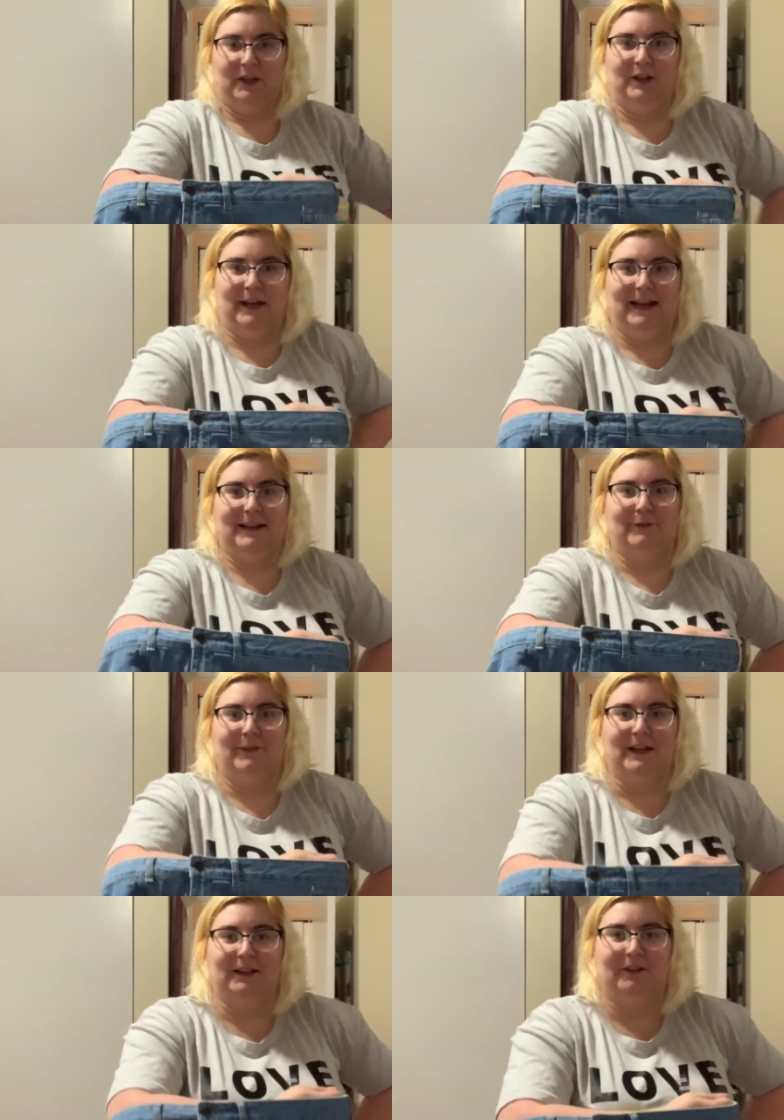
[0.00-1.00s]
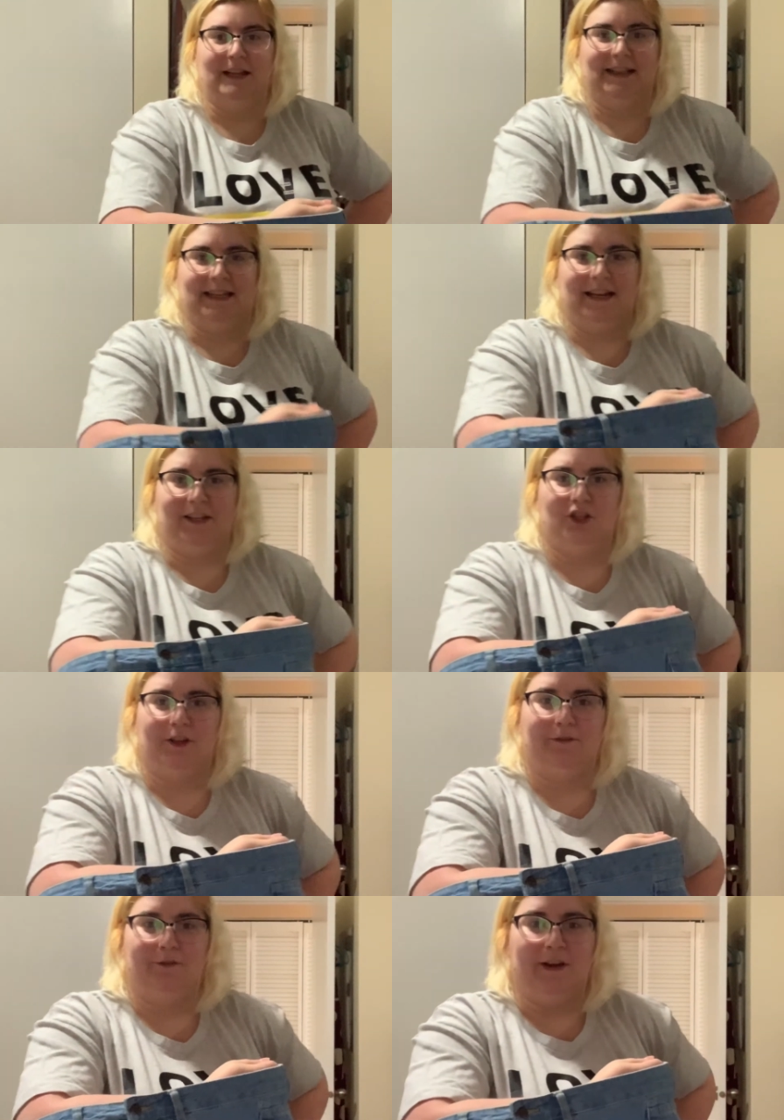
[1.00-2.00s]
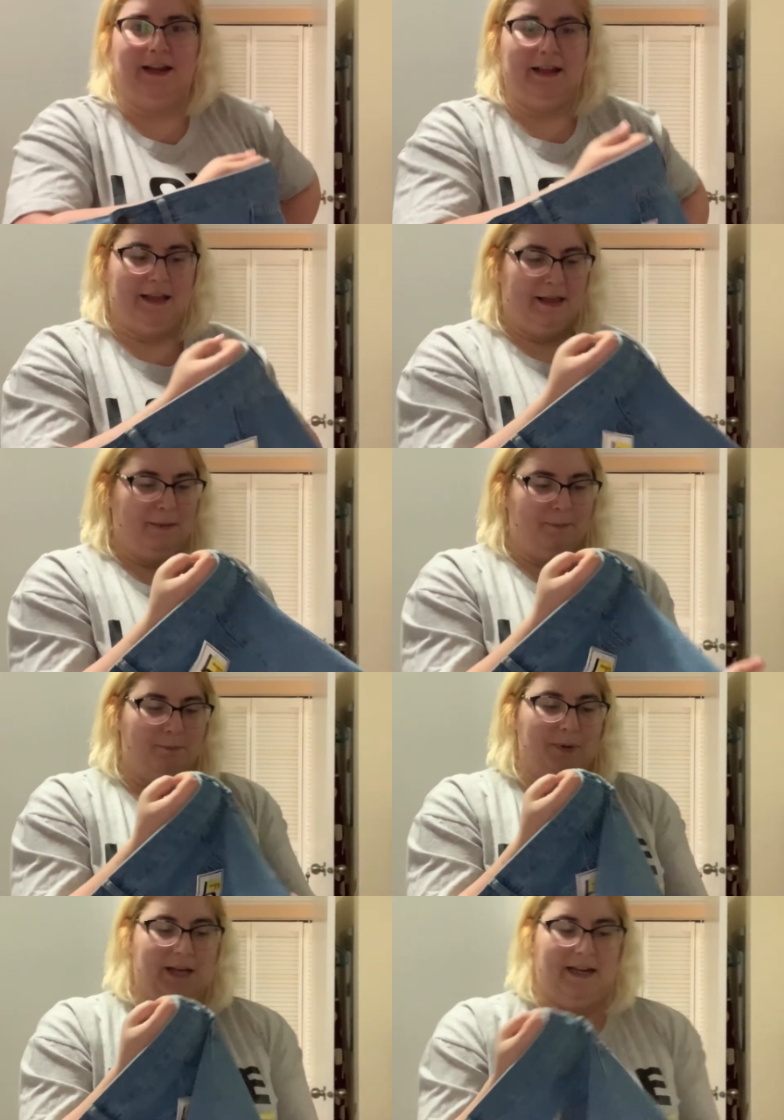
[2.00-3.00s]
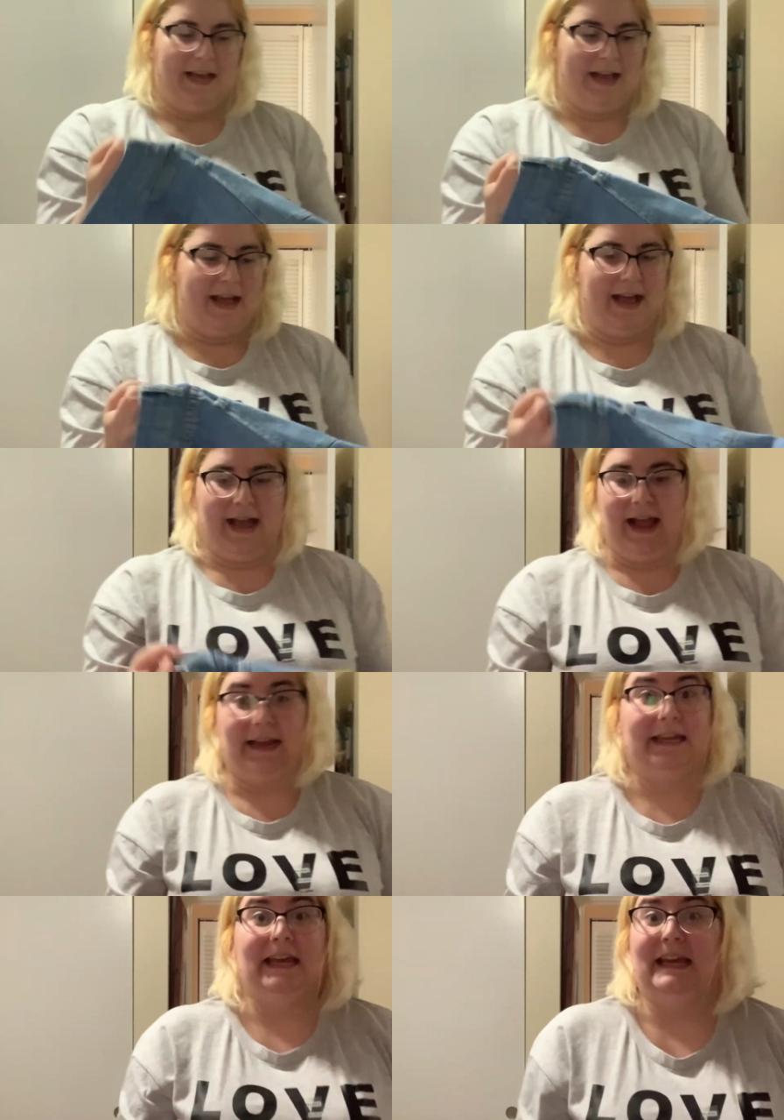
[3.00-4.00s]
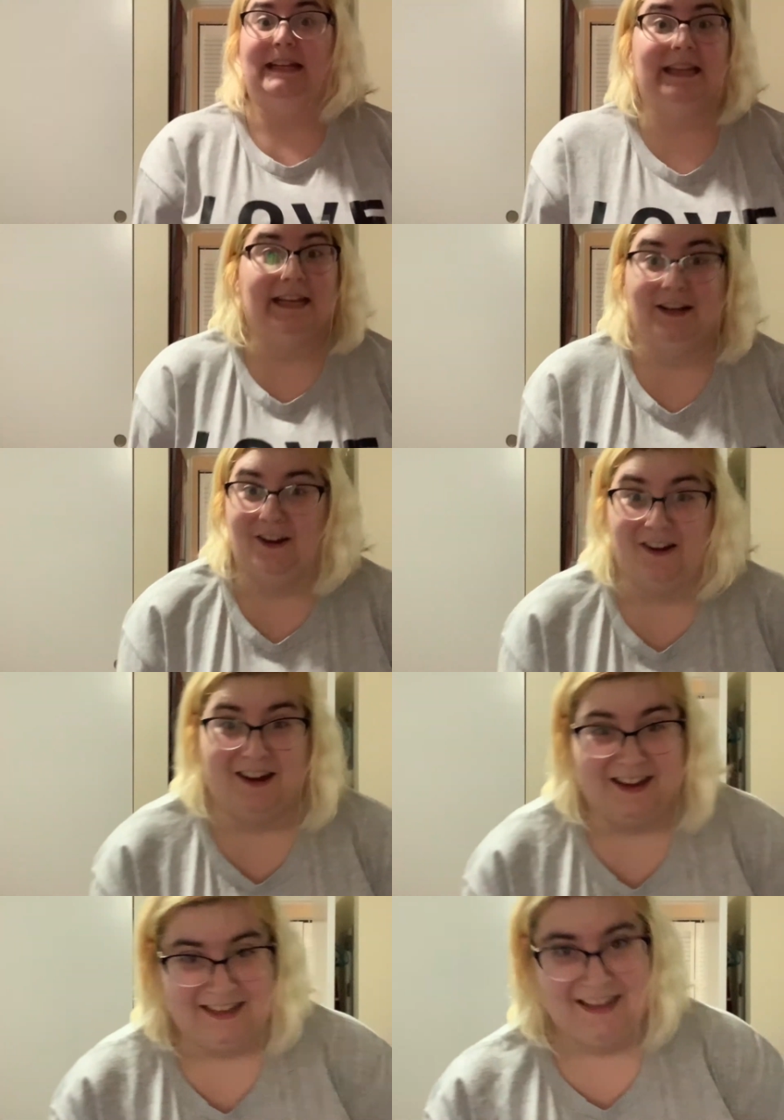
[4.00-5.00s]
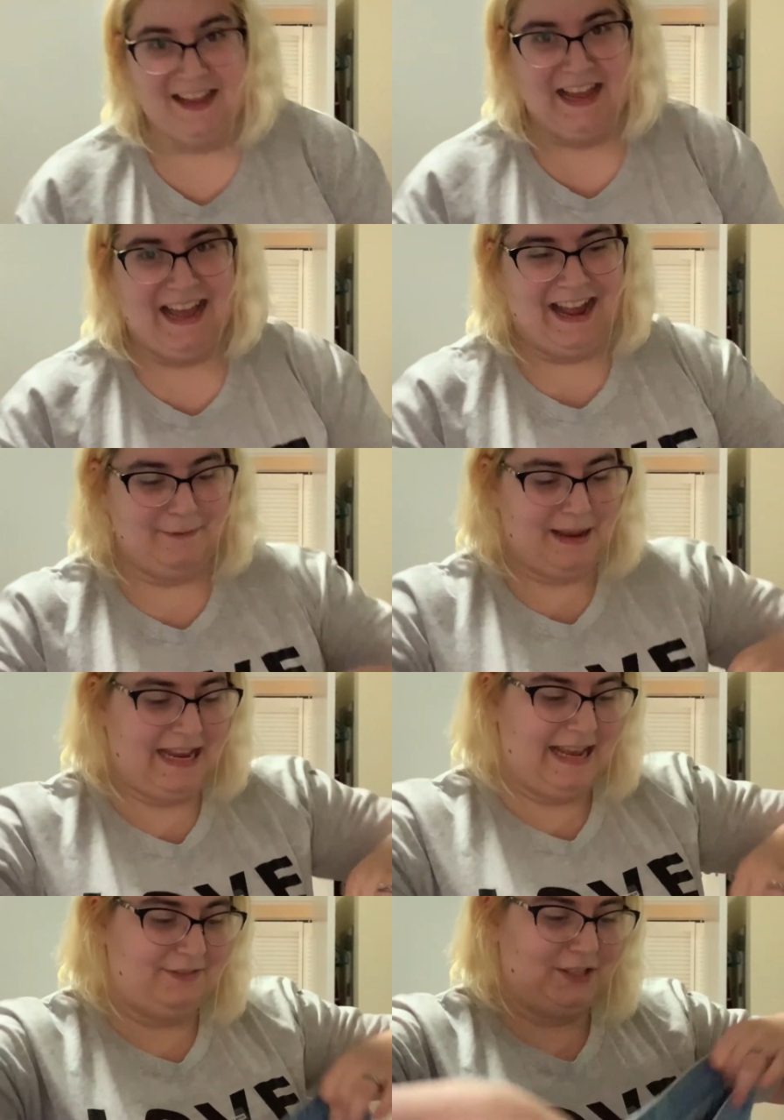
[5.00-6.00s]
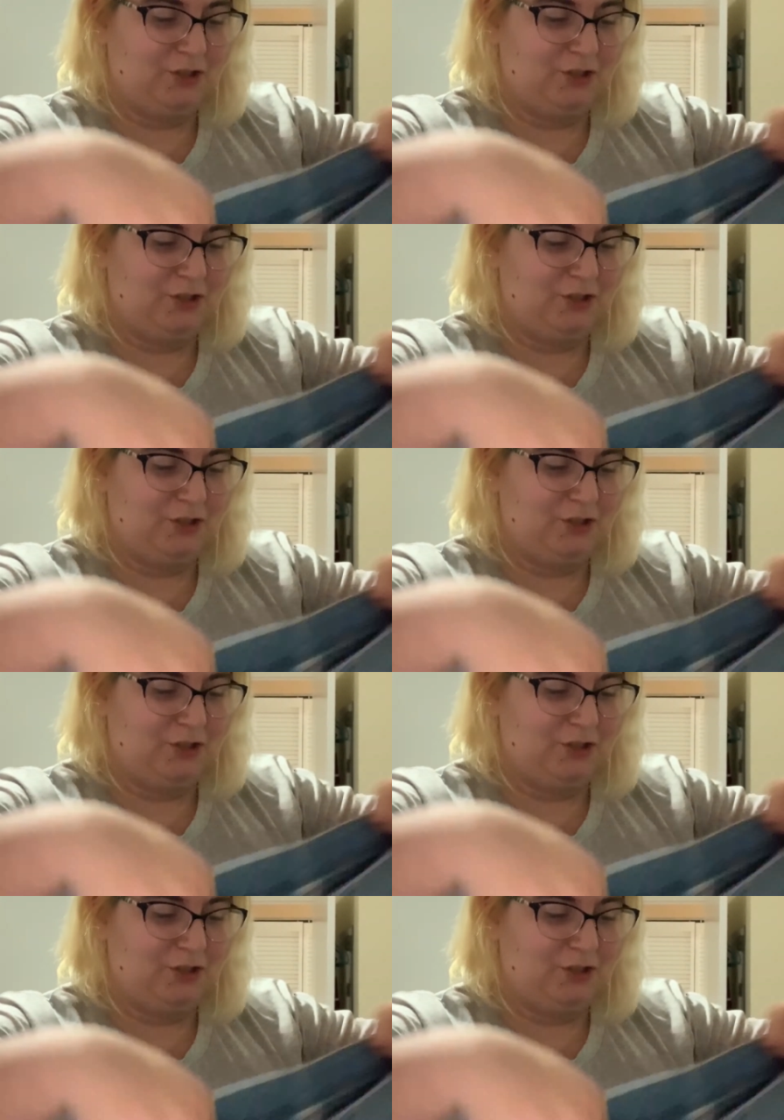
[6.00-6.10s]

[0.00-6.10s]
your hand can fit in there like that. It should fit, but I can't get it on. I may have to